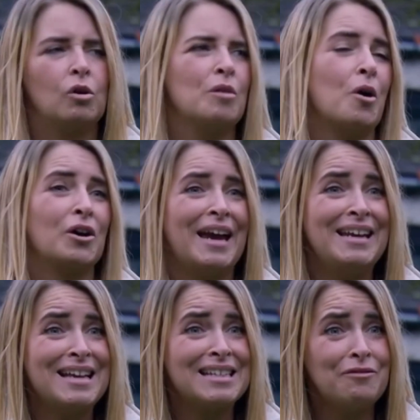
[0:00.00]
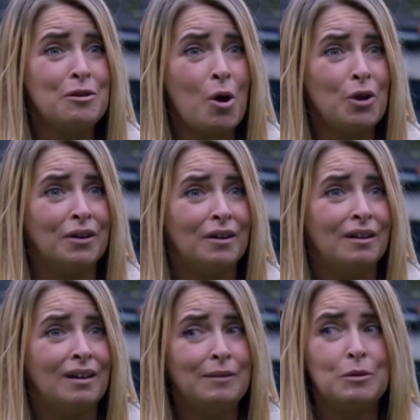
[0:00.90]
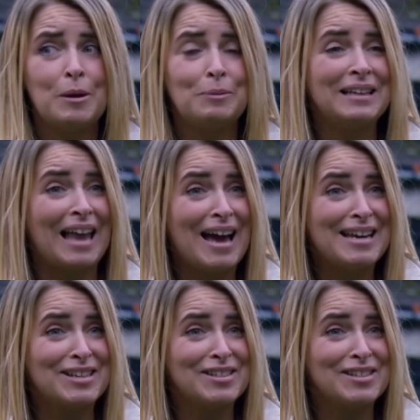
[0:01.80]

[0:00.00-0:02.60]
on, Cain hates everyone. Even the people he likes.